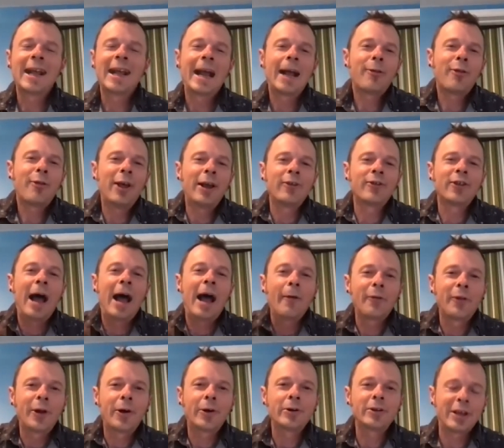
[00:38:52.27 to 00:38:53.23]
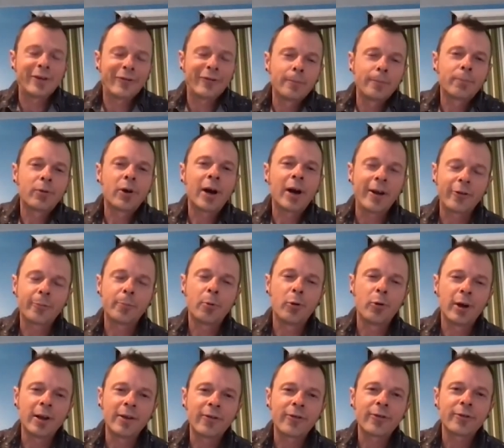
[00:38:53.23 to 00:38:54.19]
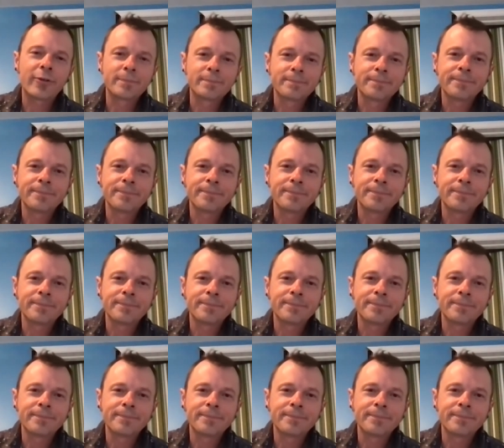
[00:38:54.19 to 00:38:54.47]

get things out there at different price points.